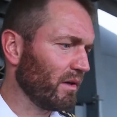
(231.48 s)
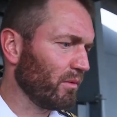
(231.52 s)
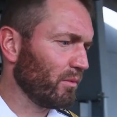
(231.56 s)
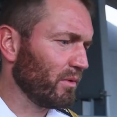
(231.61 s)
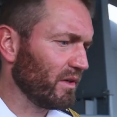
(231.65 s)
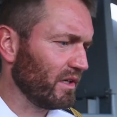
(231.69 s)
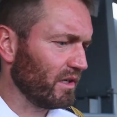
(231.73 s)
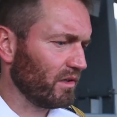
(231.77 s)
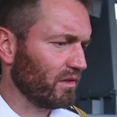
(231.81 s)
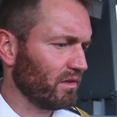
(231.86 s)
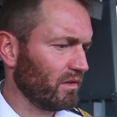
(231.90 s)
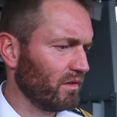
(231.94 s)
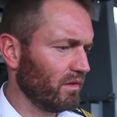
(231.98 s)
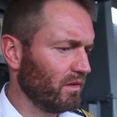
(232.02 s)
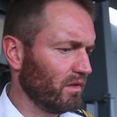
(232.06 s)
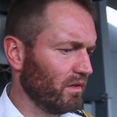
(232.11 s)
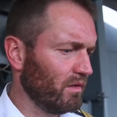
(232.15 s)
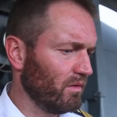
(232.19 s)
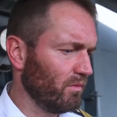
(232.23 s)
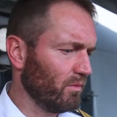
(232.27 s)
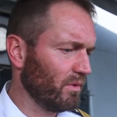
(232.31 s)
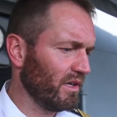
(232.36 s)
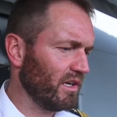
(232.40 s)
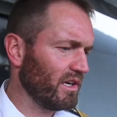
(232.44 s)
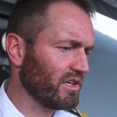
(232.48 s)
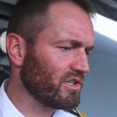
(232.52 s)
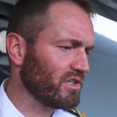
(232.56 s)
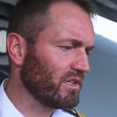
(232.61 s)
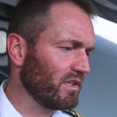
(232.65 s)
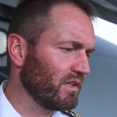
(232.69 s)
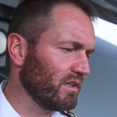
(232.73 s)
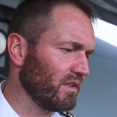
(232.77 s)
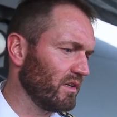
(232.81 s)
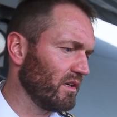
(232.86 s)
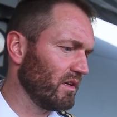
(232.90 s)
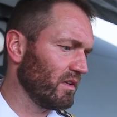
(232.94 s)
Yeah, we are
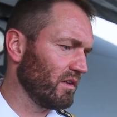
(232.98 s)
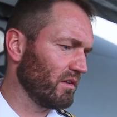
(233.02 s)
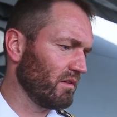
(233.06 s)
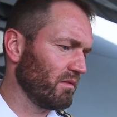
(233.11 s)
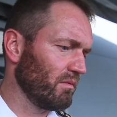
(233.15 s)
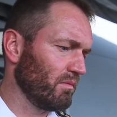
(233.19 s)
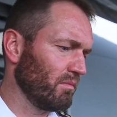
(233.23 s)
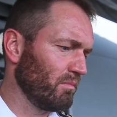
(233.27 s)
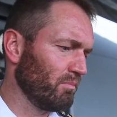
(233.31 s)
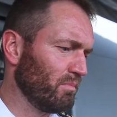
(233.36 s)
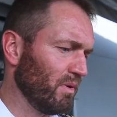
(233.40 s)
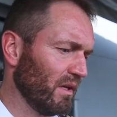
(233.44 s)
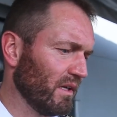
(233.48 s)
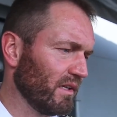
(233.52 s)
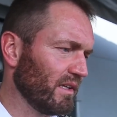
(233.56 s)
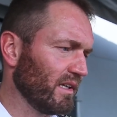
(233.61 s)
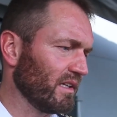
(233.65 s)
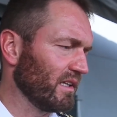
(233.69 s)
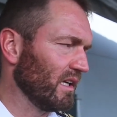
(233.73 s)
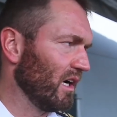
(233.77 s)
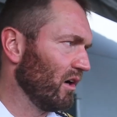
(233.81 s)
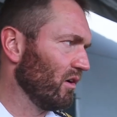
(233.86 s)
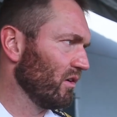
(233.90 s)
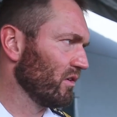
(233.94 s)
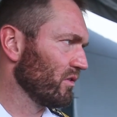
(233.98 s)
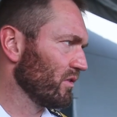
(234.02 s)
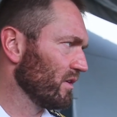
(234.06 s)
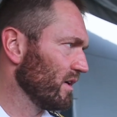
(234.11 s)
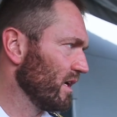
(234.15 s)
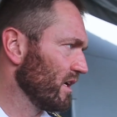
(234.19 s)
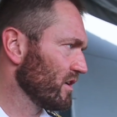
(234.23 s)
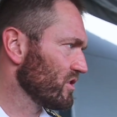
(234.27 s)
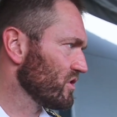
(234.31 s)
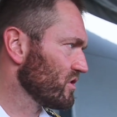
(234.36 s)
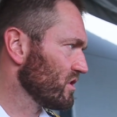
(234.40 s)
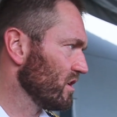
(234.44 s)
actually building now a
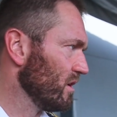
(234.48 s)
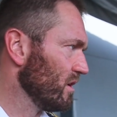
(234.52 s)
relationship.